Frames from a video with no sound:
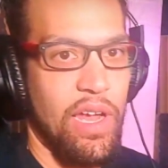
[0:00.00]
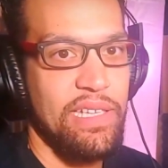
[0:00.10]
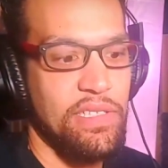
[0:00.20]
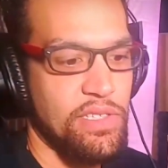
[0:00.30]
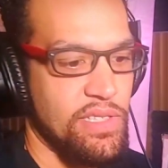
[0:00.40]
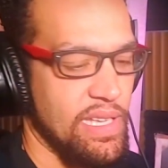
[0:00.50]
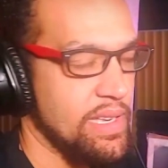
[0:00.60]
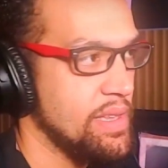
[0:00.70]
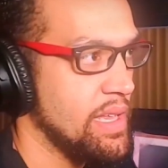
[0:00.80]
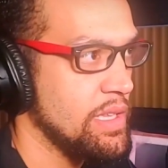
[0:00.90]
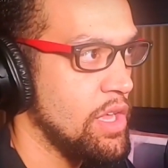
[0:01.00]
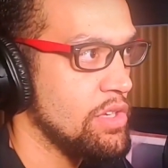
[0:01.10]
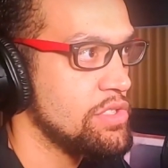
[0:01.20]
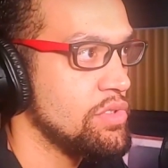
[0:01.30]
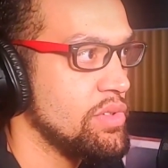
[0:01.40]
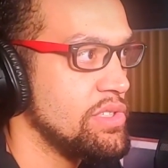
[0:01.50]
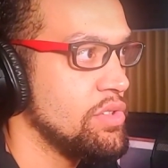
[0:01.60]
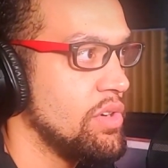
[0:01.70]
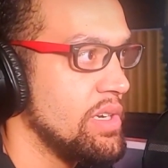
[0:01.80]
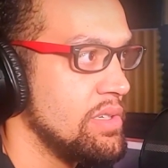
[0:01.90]
I just did uh, Long Story
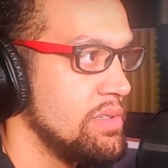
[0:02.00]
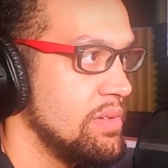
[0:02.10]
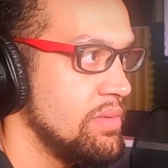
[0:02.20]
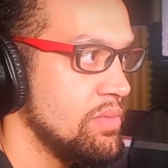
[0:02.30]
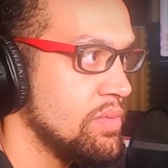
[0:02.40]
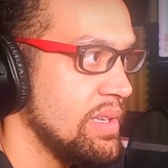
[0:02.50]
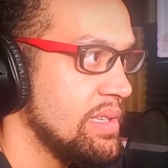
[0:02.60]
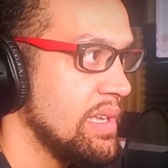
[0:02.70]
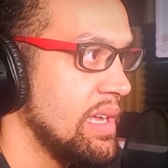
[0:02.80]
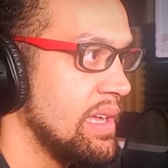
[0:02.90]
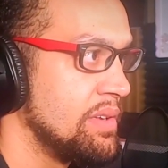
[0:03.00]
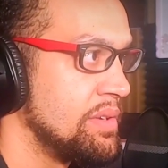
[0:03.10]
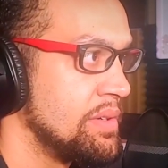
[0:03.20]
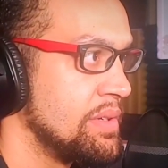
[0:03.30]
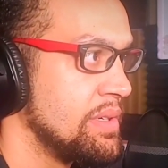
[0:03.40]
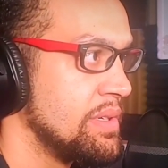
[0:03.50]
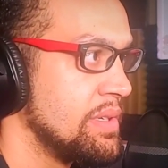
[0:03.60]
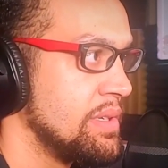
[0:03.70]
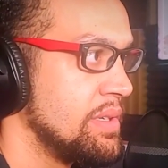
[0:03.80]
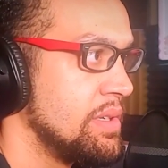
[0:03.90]
Short with uh,
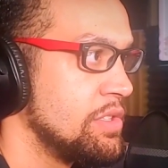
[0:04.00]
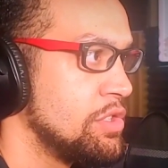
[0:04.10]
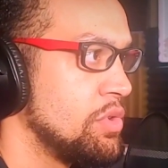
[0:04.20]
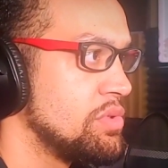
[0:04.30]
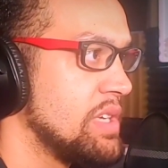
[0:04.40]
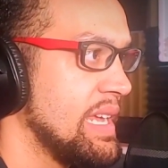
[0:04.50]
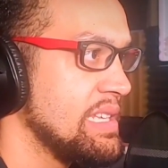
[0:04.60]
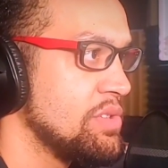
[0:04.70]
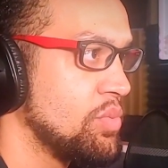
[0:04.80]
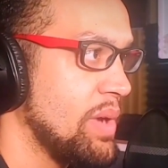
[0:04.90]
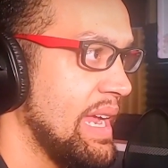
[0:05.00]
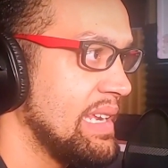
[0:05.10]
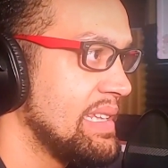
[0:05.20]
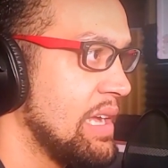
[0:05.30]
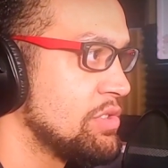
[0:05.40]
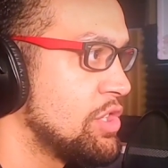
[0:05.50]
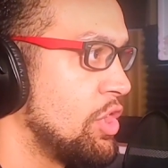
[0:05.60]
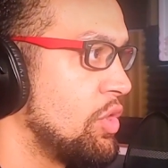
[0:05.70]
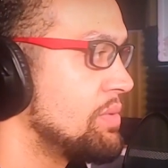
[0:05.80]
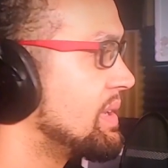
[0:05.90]
2 Chainz and Wayne. That was
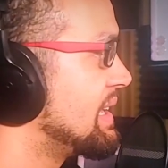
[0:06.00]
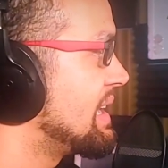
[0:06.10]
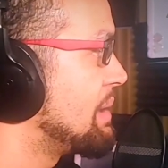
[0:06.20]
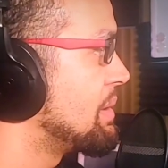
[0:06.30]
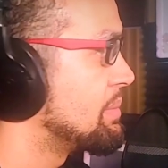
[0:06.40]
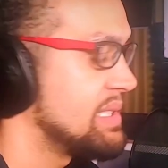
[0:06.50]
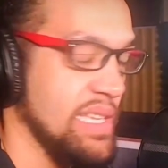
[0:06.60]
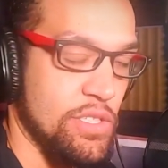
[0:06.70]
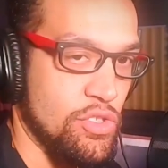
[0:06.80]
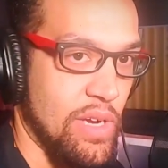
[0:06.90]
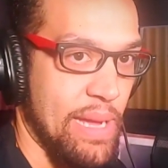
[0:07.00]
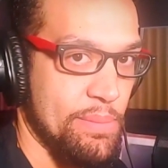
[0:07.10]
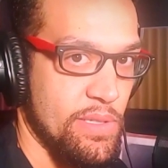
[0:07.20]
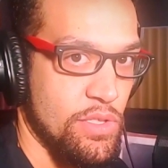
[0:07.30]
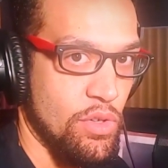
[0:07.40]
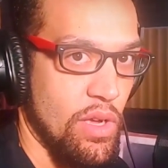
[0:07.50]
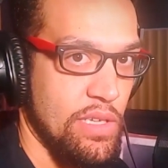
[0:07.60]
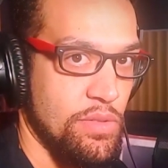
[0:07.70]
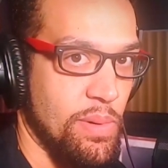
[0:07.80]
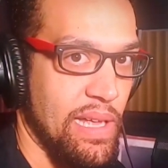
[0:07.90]
cold. And I remember this dropped. So I
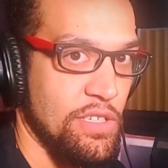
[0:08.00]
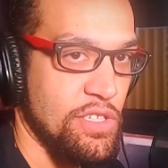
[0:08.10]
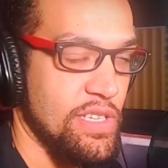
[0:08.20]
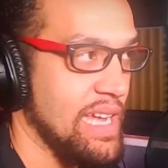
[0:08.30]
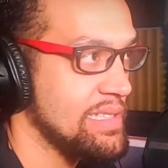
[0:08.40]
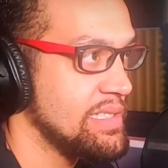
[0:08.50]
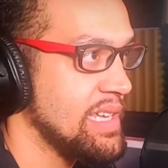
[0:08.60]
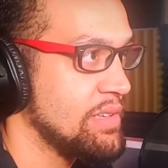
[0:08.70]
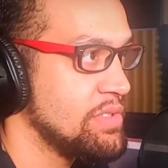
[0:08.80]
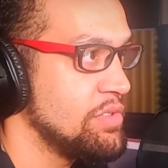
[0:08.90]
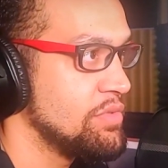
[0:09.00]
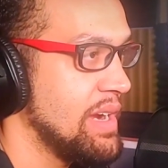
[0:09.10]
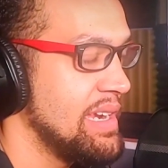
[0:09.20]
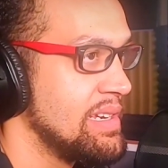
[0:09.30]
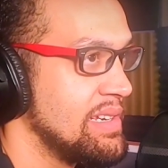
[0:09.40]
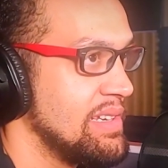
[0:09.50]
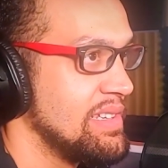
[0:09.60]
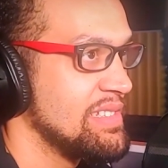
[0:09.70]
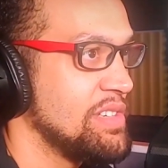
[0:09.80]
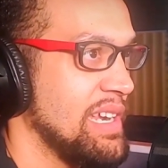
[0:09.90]
should probably just knock this out too, right?
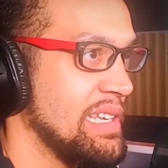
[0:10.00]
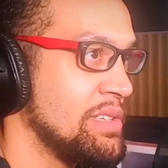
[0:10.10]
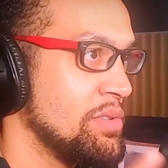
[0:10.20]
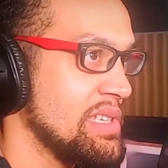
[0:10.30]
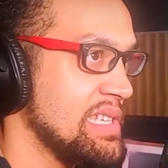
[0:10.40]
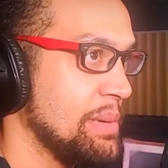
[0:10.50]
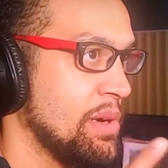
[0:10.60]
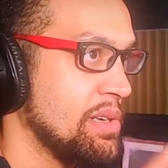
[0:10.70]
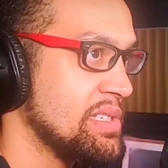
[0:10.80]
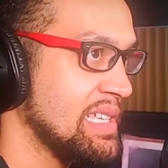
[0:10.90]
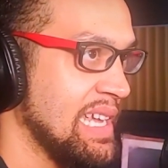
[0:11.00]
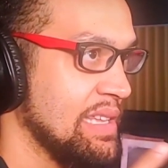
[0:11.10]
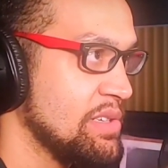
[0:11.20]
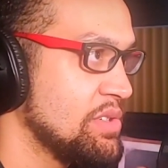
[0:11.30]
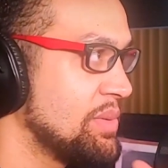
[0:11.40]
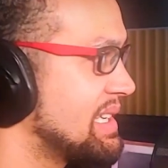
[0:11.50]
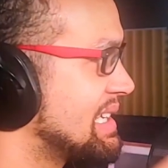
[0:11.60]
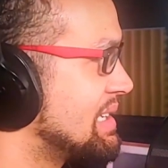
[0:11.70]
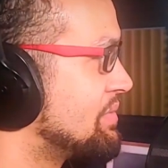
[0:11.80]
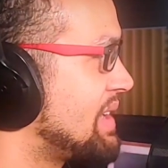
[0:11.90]
Try to do the same artists together so we can
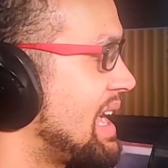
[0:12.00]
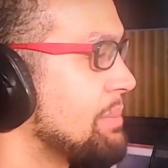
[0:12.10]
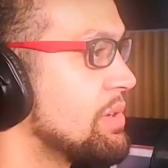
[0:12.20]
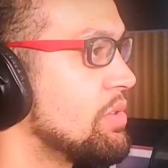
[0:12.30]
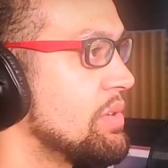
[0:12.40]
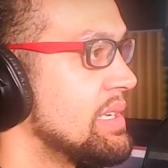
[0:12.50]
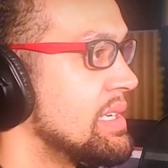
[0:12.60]
get a vibe going.